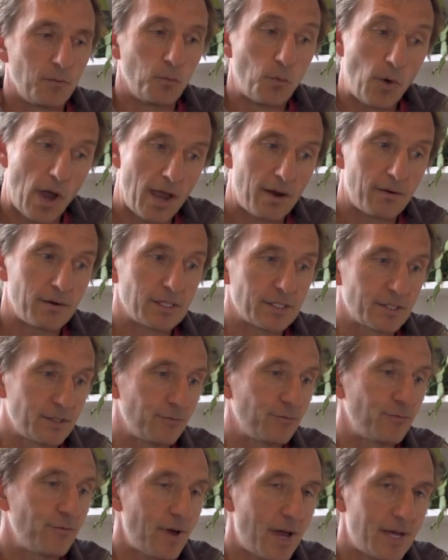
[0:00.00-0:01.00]
Whereas
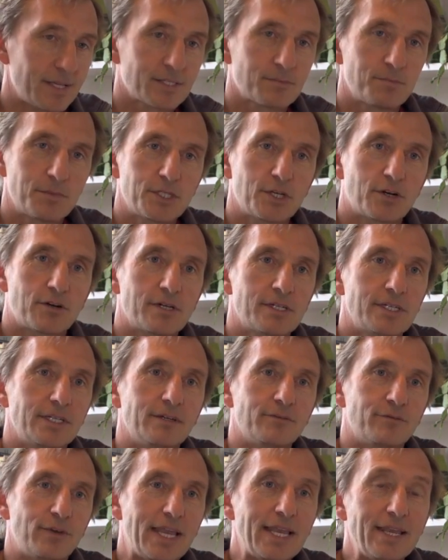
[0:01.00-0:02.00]
the vast
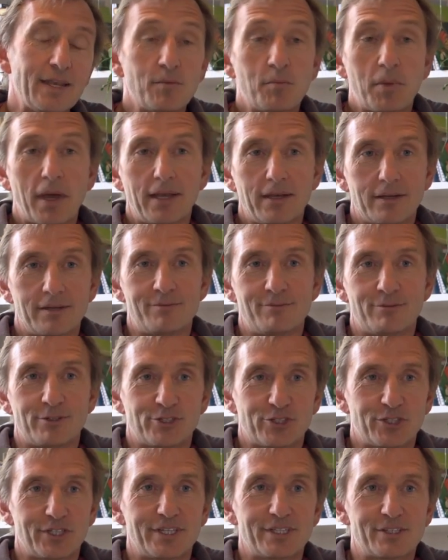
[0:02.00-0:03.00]
majority of independent
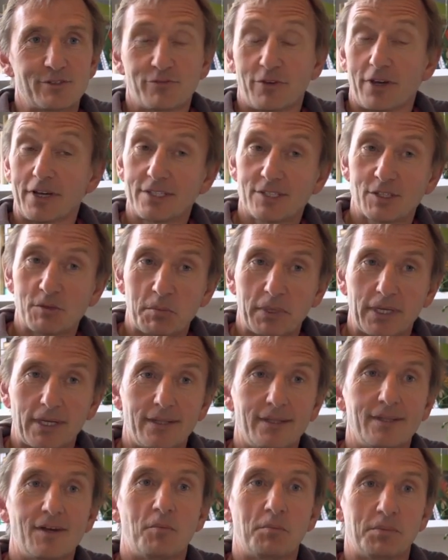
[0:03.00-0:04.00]
research finds
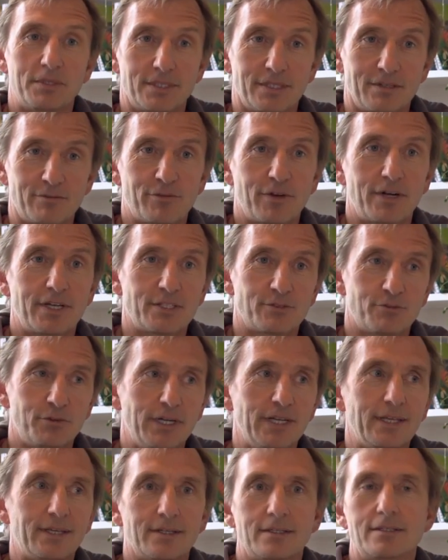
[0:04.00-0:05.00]
completely the opposite, finds
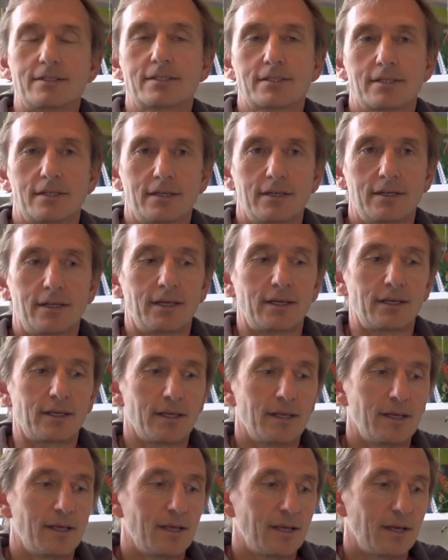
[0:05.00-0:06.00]
really concerning
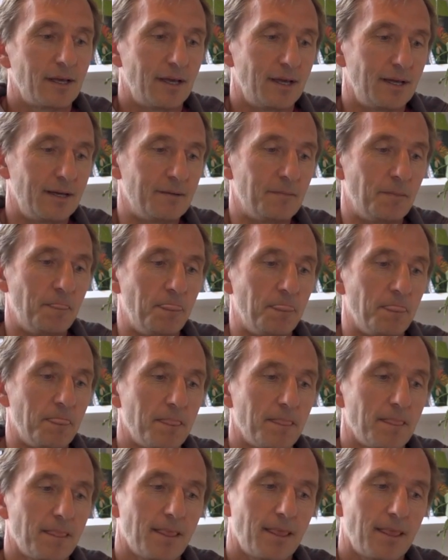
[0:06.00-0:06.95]
um,